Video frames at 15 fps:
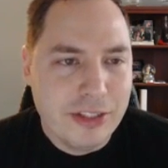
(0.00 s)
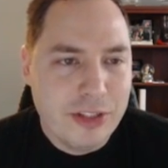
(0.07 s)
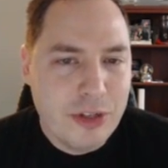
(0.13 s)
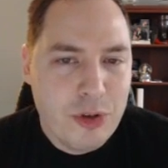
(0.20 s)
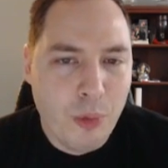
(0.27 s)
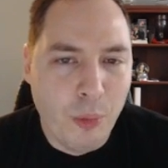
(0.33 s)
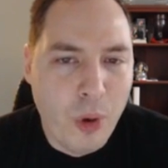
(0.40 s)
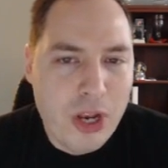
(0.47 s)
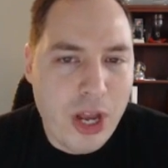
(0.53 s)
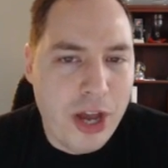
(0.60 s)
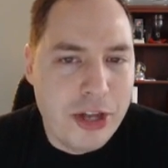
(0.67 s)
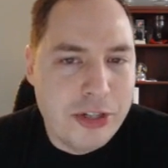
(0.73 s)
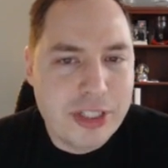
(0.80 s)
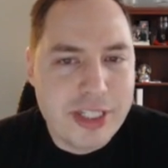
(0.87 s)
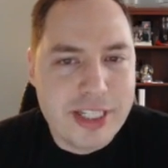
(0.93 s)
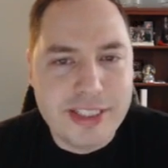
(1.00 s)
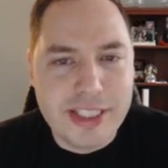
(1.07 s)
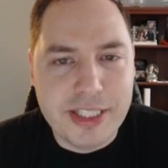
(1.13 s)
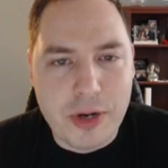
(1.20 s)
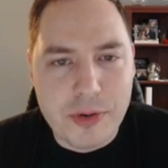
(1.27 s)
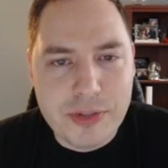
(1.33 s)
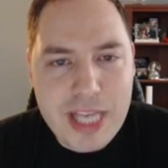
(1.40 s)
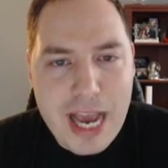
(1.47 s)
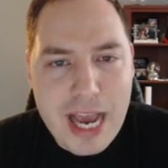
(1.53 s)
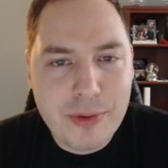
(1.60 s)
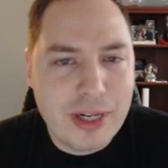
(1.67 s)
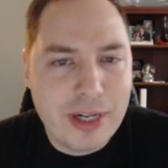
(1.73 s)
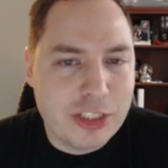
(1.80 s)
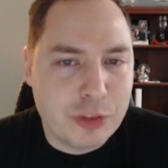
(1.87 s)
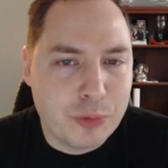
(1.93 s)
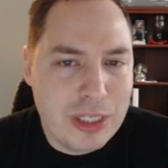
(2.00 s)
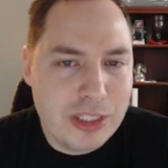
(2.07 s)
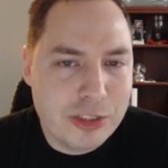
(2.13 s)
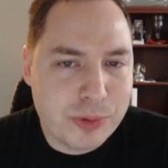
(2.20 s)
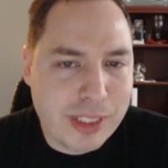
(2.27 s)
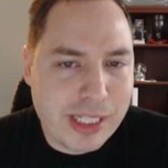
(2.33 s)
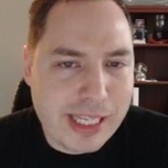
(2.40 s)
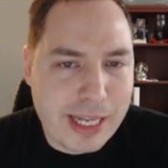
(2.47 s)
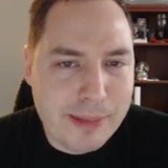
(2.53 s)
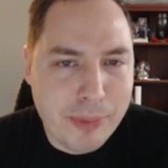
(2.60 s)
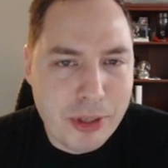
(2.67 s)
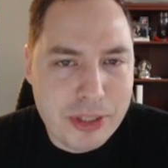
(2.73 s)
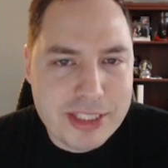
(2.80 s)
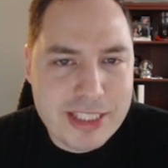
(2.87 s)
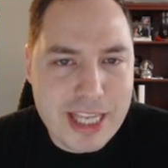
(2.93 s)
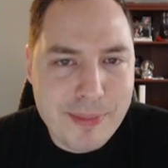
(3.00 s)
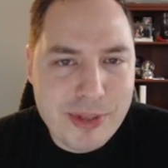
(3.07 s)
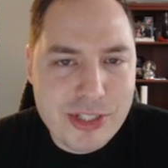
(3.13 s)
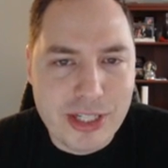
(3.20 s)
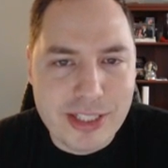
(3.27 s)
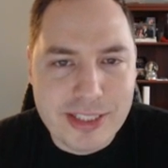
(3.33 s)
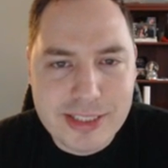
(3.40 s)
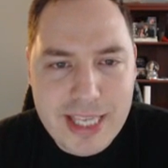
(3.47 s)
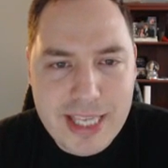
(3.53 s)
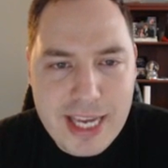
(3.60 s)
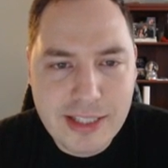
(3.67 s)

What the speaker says: 100-0 tower, as well as we're going to get a bunch of damage on his king.